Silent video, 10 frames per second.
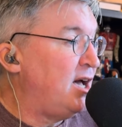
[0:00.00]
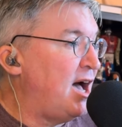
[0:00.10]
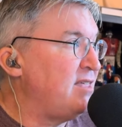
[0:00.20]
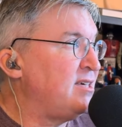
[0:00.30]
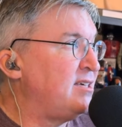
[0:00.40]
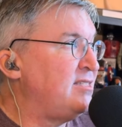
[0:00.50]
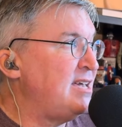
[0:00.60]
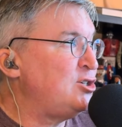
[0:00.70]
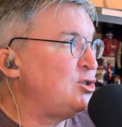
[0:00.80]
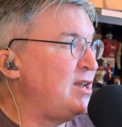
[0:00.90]
I think
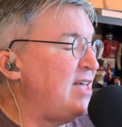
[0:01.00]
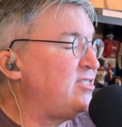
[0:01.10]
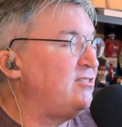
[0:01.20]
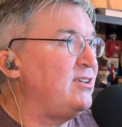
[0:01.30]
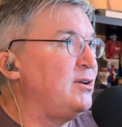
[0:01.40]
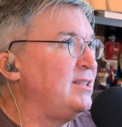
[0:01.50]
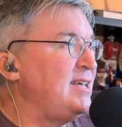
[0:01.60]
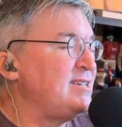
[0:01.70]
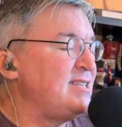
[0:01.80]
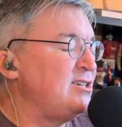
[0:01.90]
they should, at the very
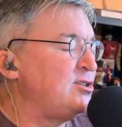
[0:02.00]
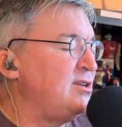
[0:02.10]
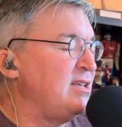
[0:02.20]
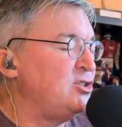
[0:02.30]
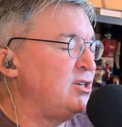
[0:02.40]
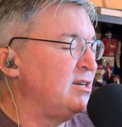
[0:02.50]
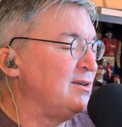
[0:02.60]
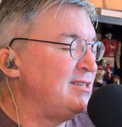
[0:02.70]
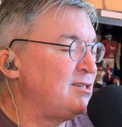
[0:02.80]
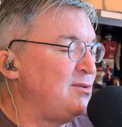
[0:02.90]
least, they should engineer
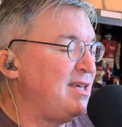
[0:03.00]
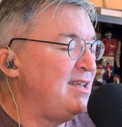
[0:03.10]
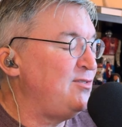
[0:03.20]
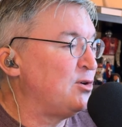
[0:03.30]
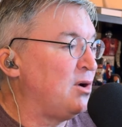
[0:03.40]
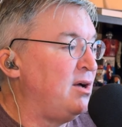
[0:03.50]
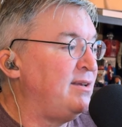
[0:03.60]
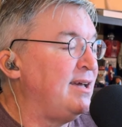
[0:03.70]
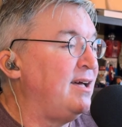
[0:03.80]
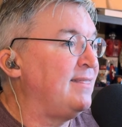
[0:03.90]
it so that if you're
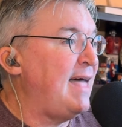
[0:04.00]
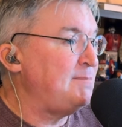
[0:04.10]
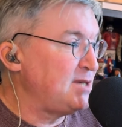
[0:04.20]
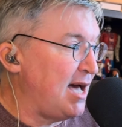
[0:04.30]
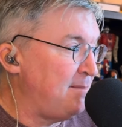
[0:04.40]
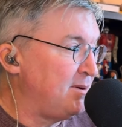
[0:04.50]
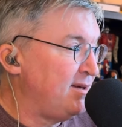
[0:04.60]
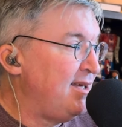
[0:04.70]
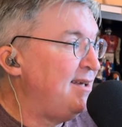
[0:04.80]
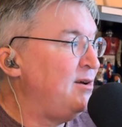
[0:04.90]
on a laptop
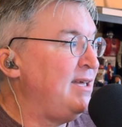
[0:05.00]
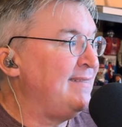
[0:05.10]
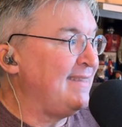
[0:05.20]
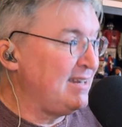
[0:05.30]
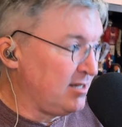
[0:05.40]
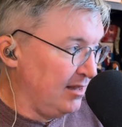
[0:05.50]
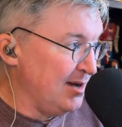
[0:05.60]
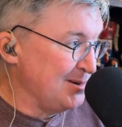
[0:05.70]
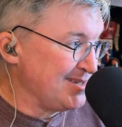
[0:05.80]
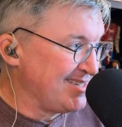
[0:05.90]
in lid
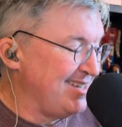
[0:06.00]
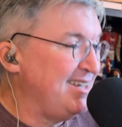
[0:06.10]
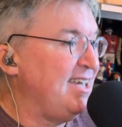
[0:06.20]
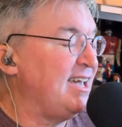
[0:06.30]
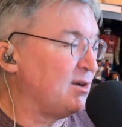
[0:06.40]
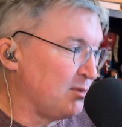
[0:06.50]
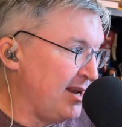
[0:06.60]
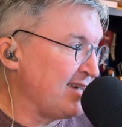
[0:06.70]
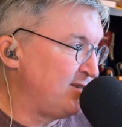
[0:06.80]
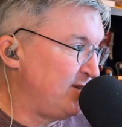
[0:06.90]
closed, yeah, it can
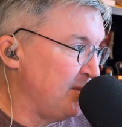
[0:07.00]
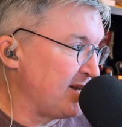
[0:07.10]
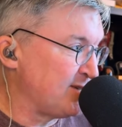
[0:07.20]
run it two work.